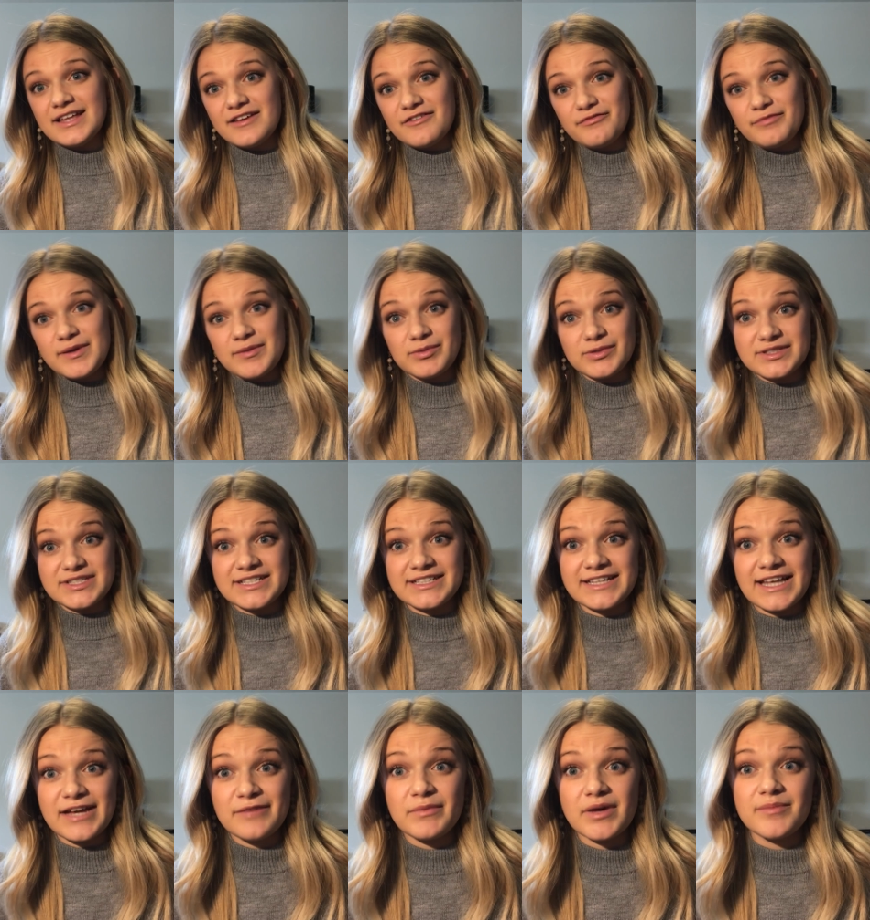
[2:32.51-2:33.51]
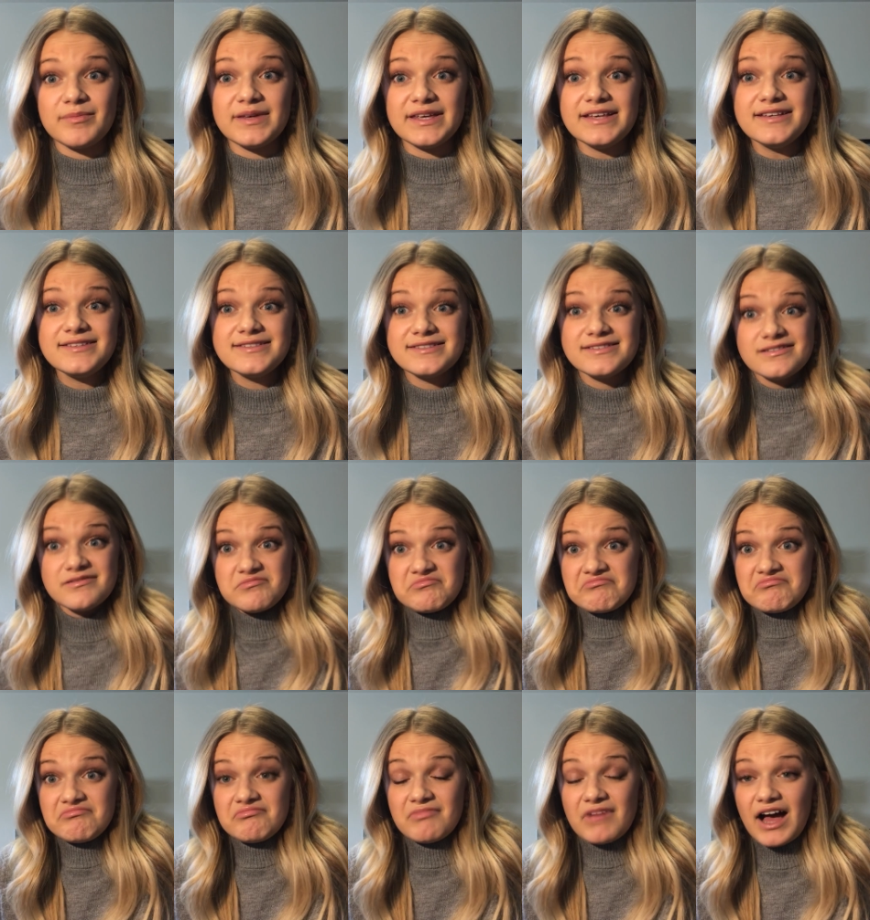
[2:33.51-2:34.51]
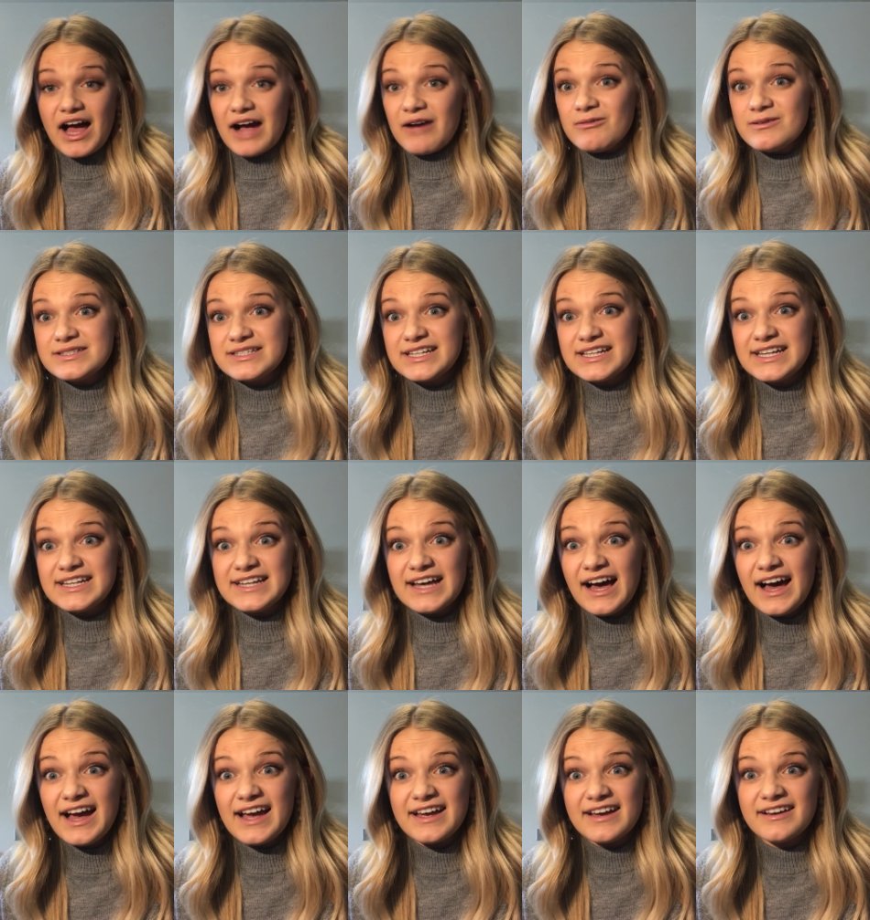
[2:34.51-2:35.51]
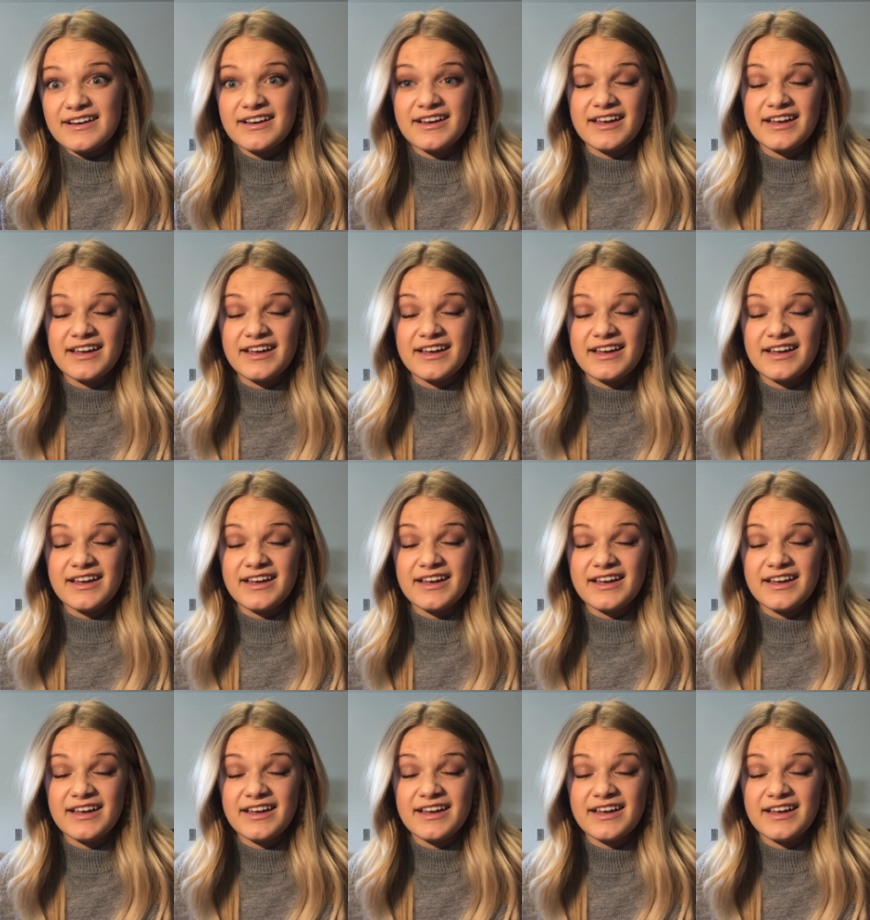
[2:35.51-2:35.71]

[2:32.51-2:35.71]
If people didn't like my piece, I wasn't going to die.